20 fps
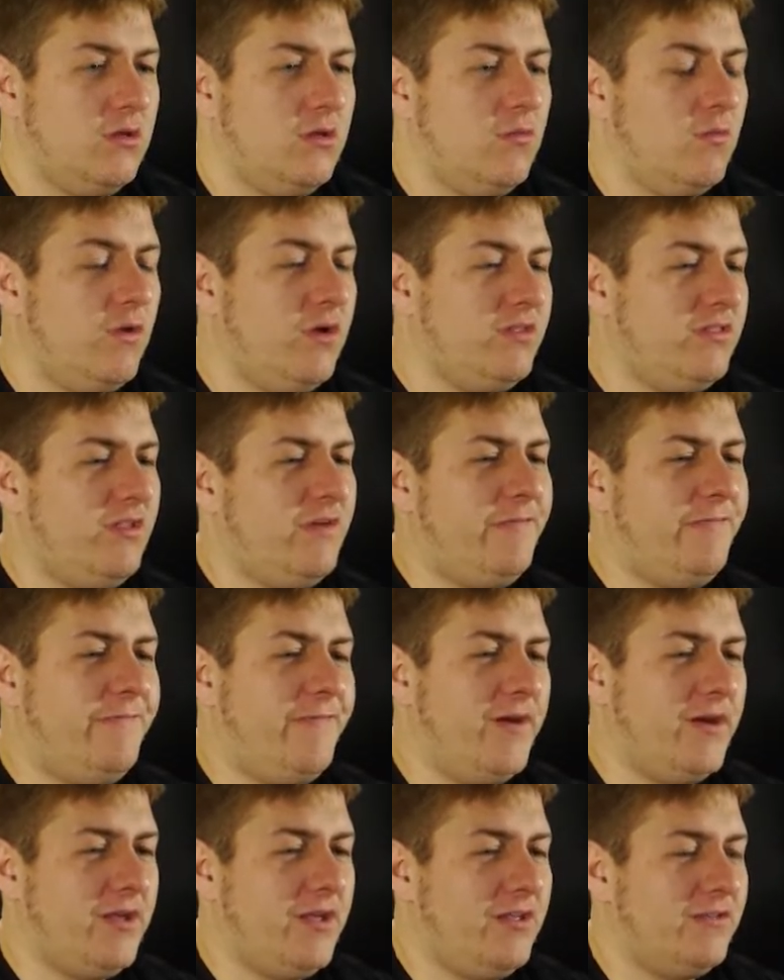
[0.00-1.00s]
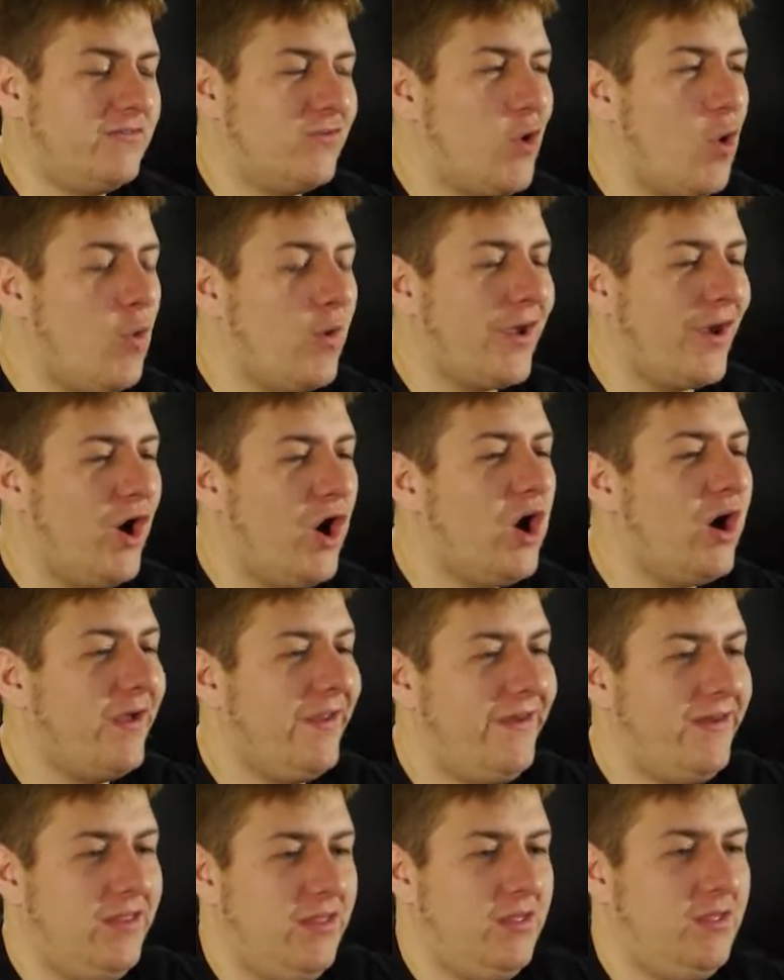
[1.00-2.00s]
What the fuck is going
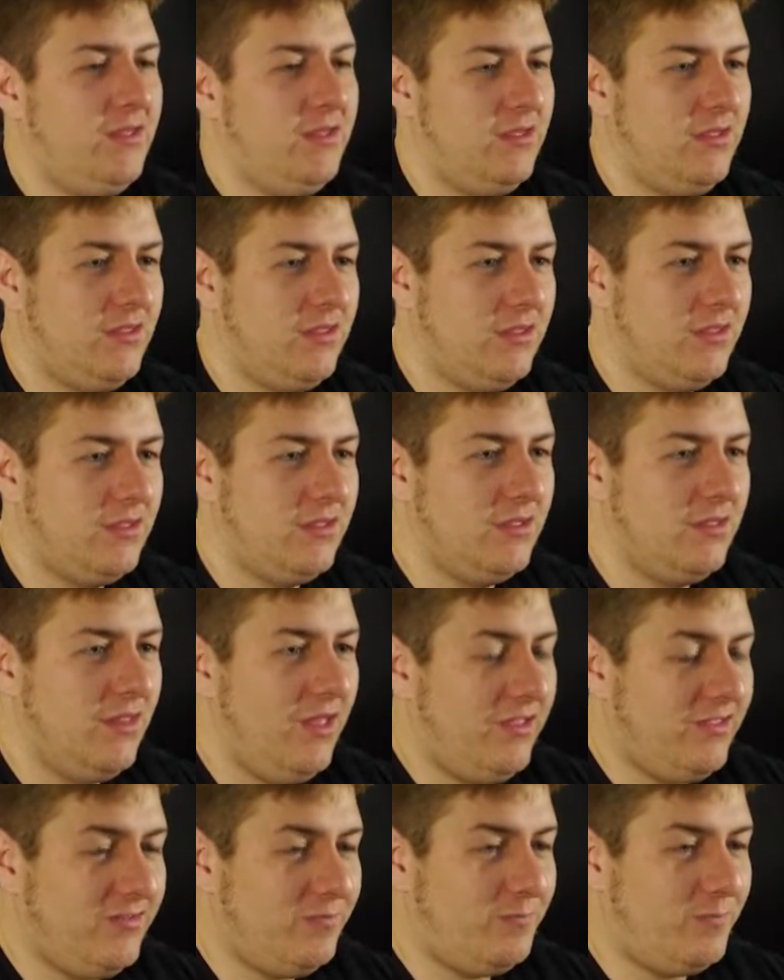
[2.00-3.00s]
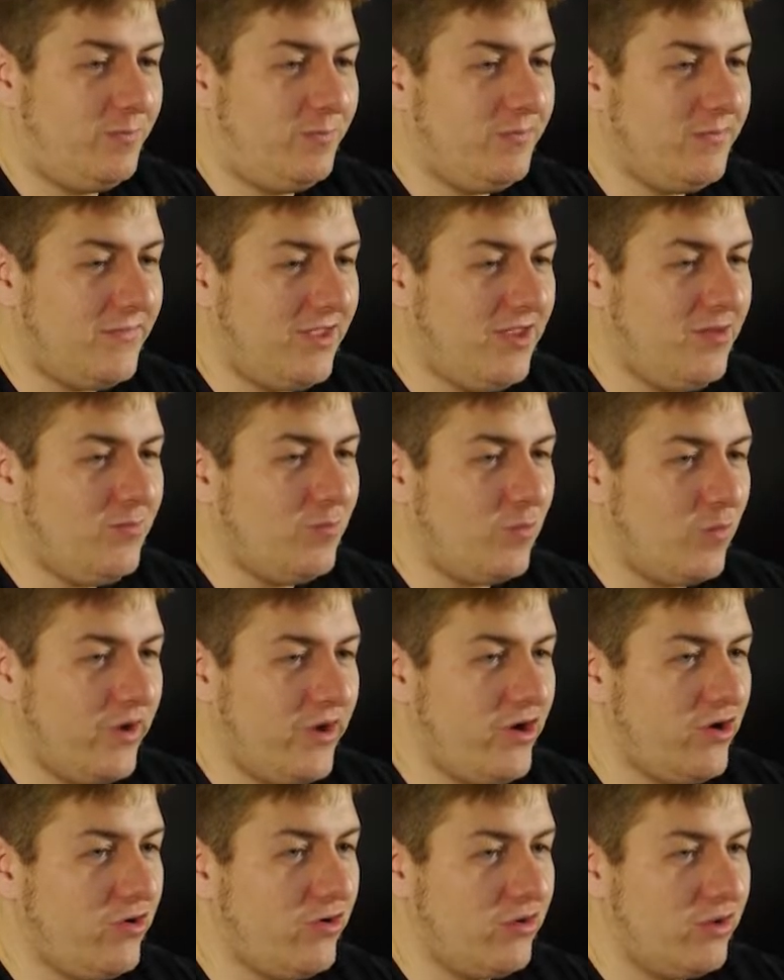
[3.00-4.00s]
on? It's getting
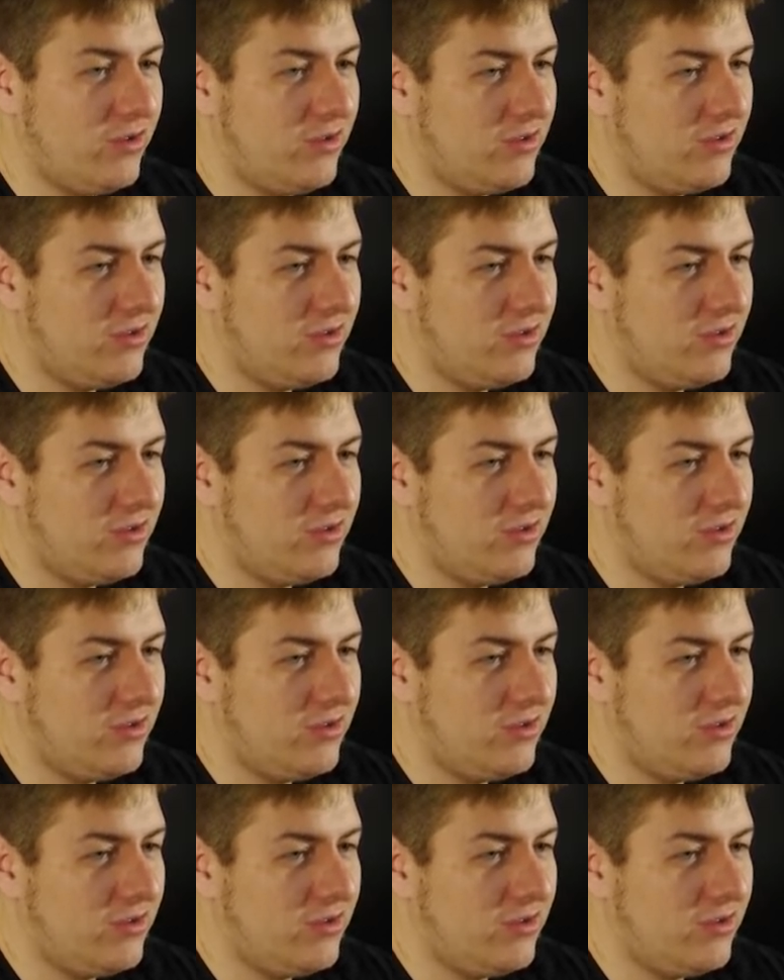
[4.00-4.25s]
weird.